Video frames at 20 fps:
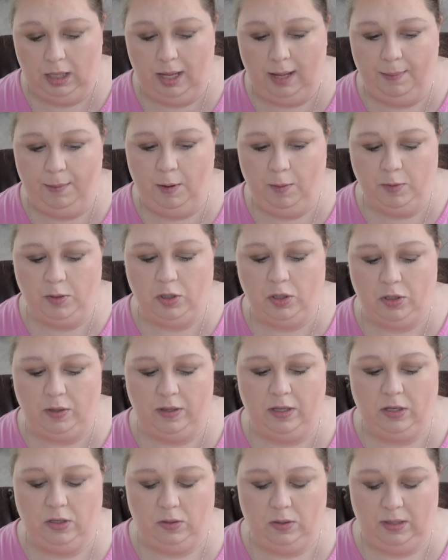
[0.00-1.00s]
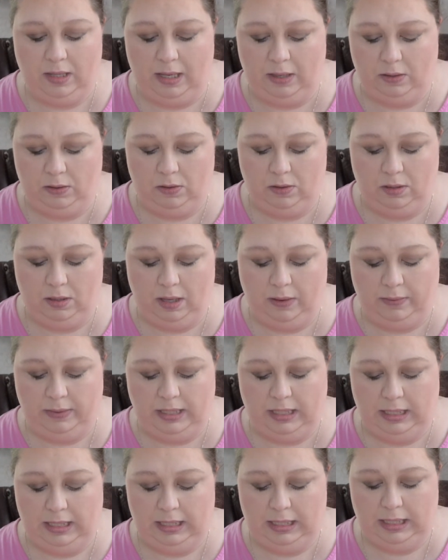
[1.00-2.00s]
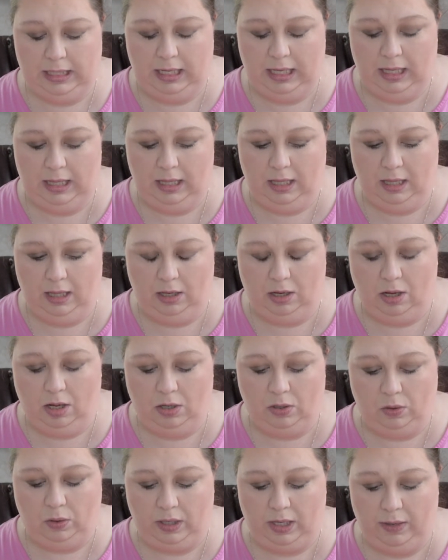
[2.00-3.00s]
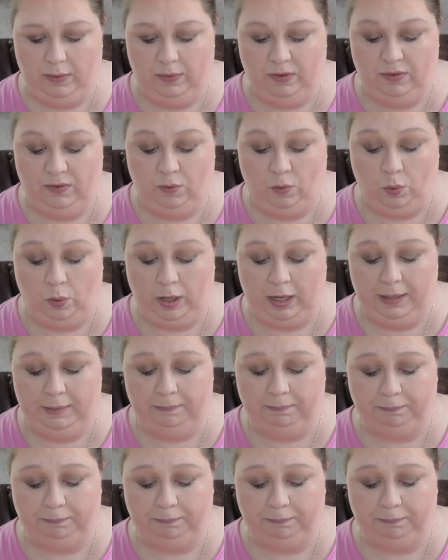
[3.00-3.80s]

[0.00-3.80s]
I'm almost sure those that was that was 60 and then the contour kit was 40.